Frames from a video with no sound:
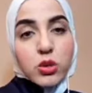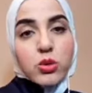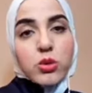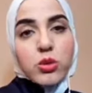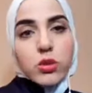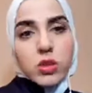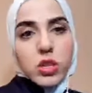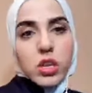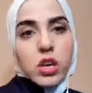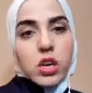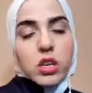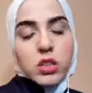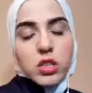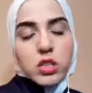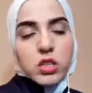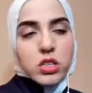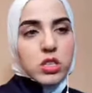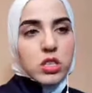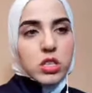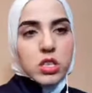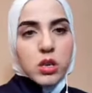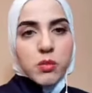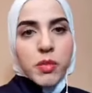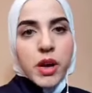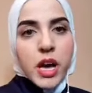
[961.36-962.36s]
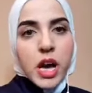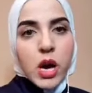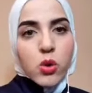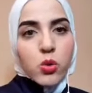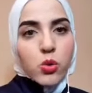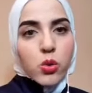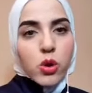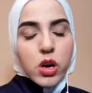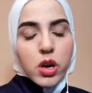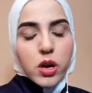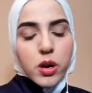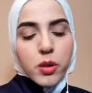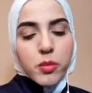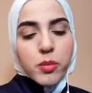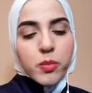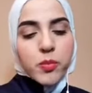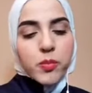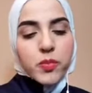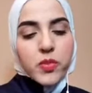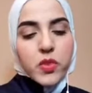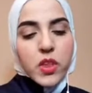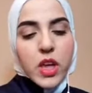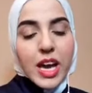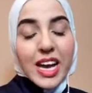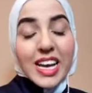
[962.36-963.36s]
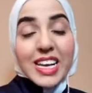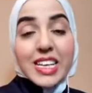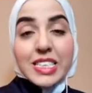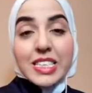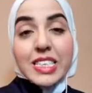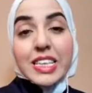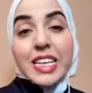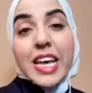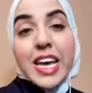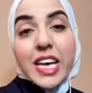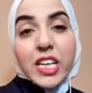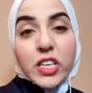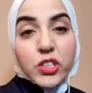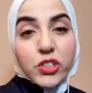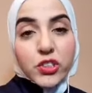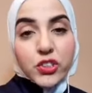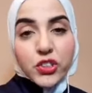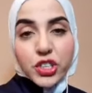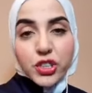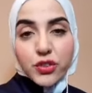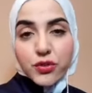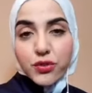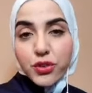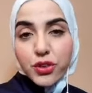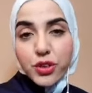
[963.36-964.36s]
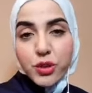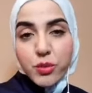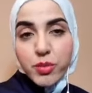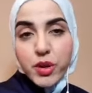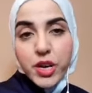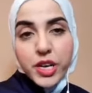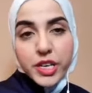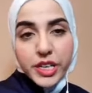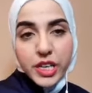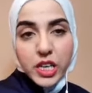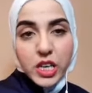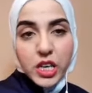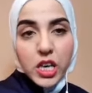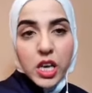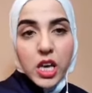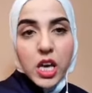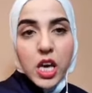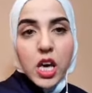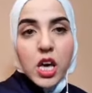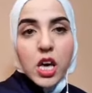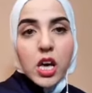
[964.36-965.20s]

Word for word: you uh, somehow um, as an energy for the body.